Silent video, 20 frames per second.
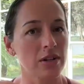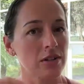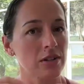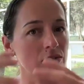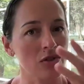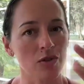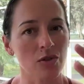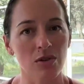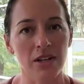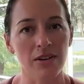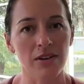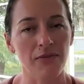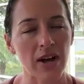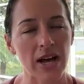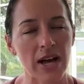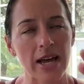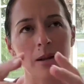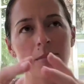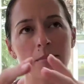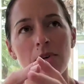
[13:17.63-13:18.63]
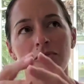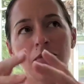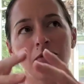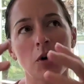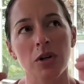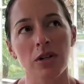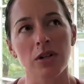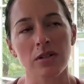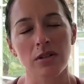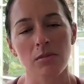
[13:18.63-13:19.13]
that's totally fine, but
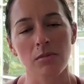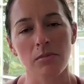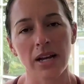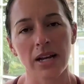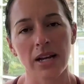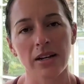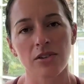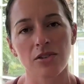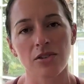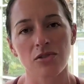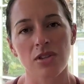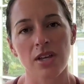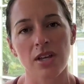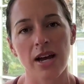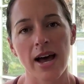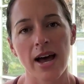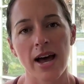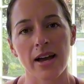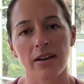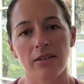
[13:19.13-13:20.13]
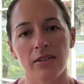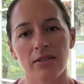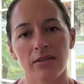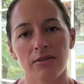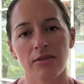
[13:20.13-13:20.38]
focus on binders that